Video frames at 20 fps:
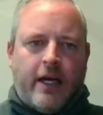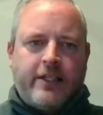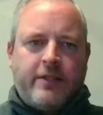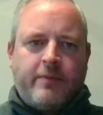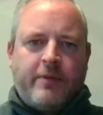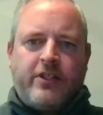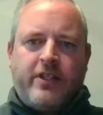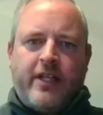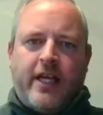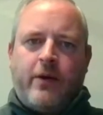
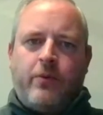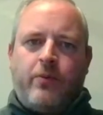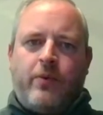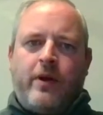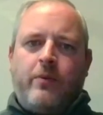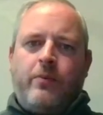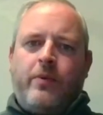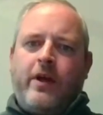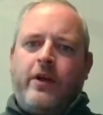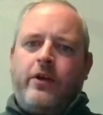As I mentioned
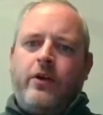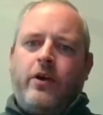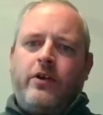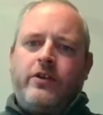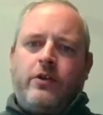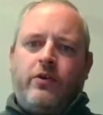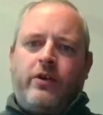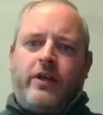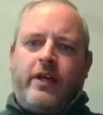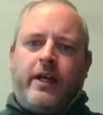there, we are
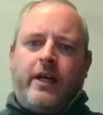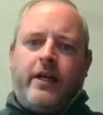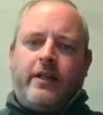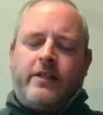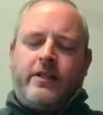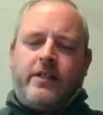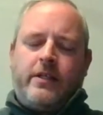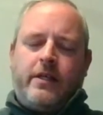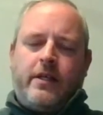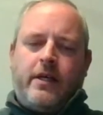not looking
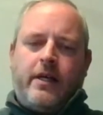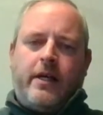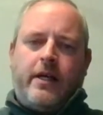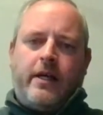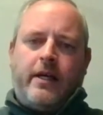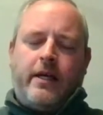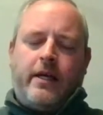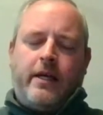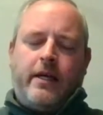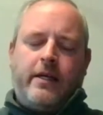at,
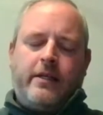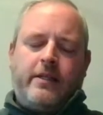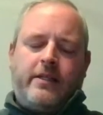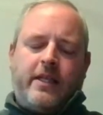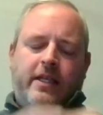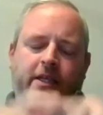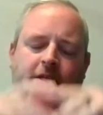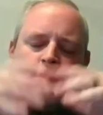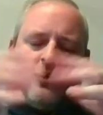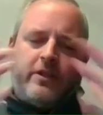as
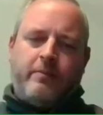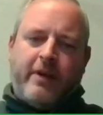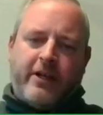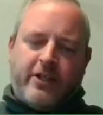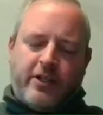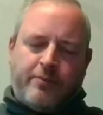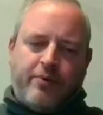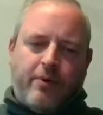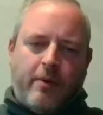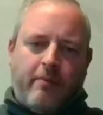I say, it's not a
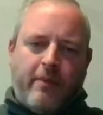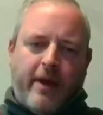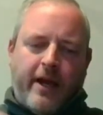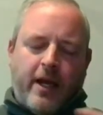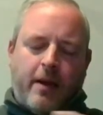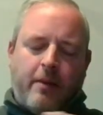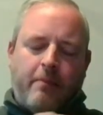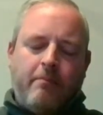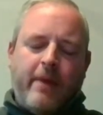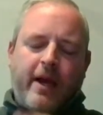
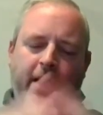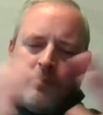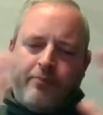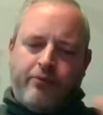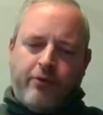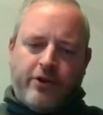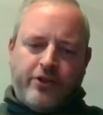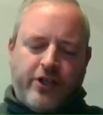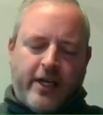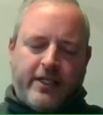
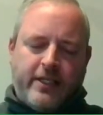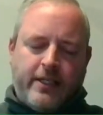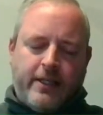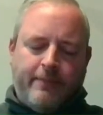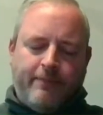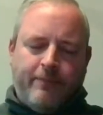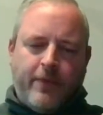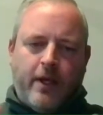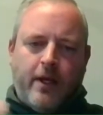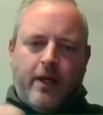mega
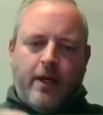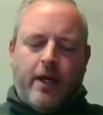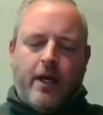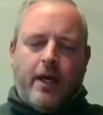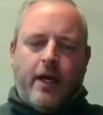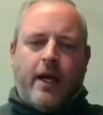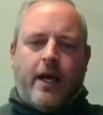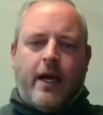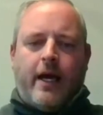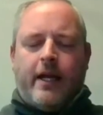project.
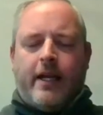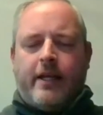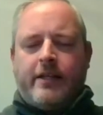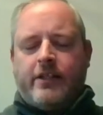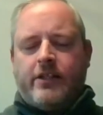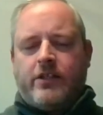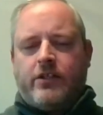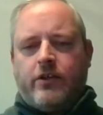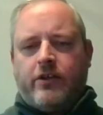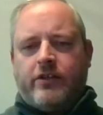And
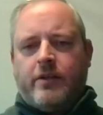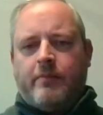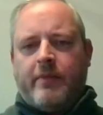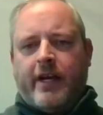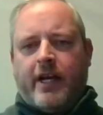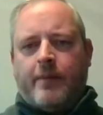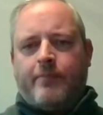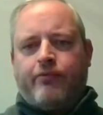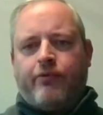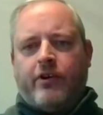as it's not a
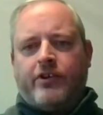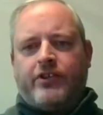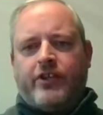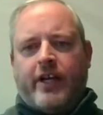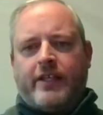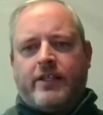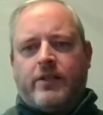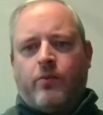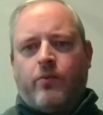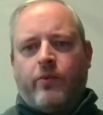mega
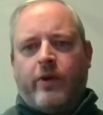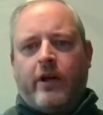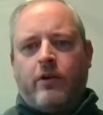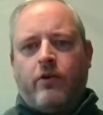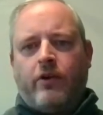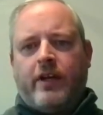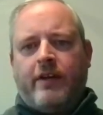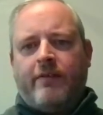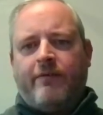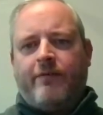project,
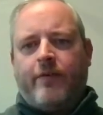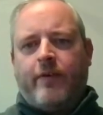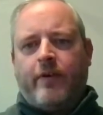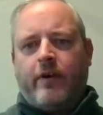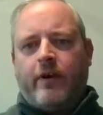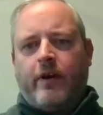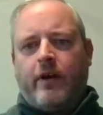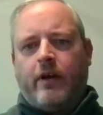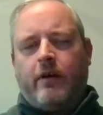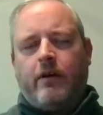we're looking
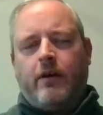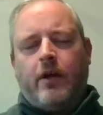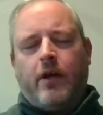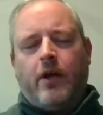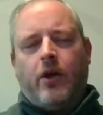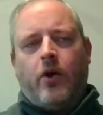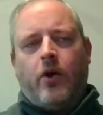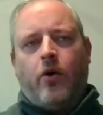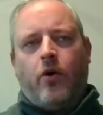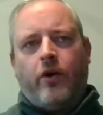for
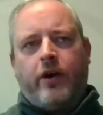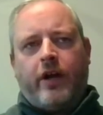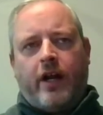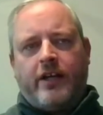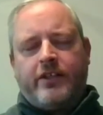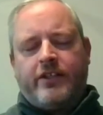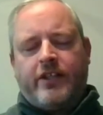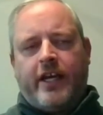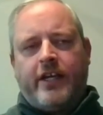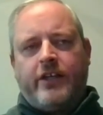
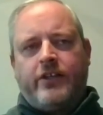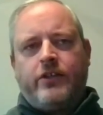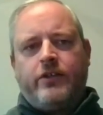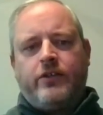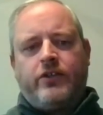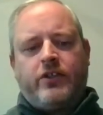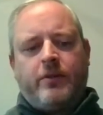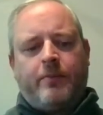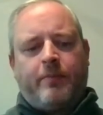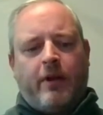
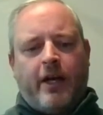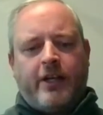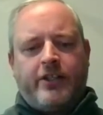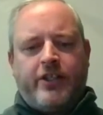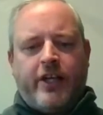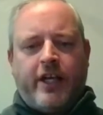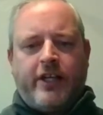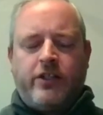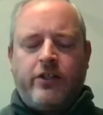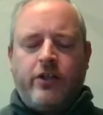organizations,
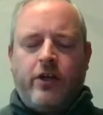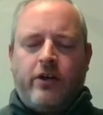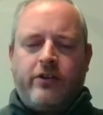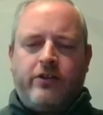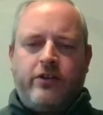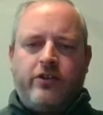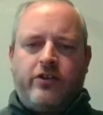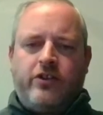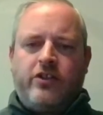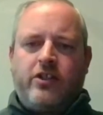supply chains,
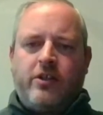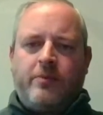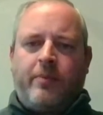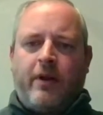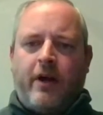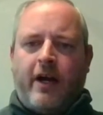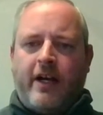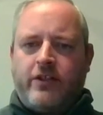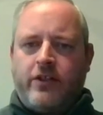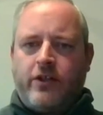not just to
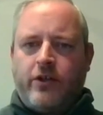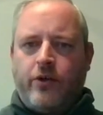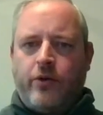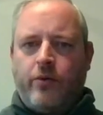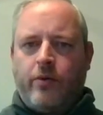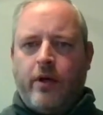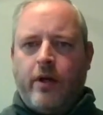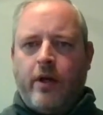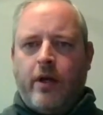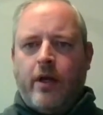supply
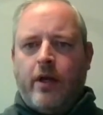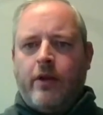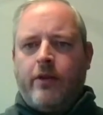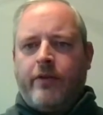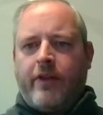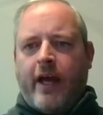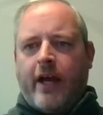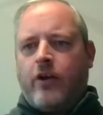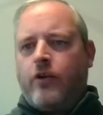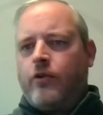to
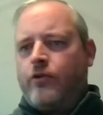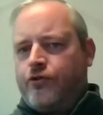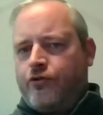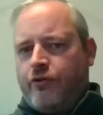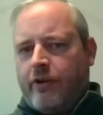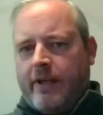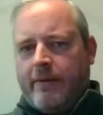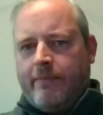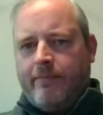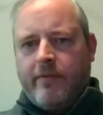their
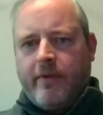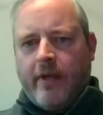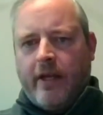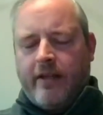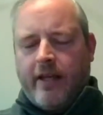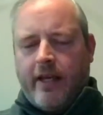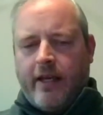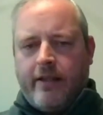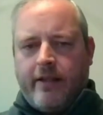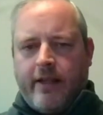country
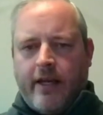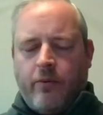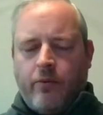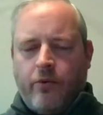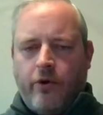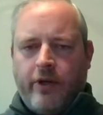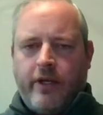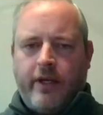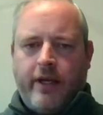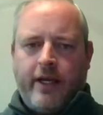that
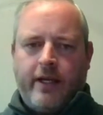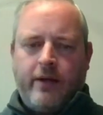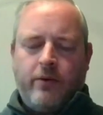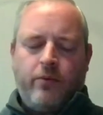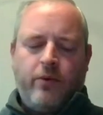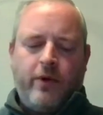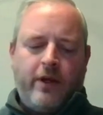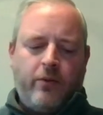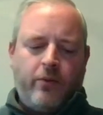they're working in.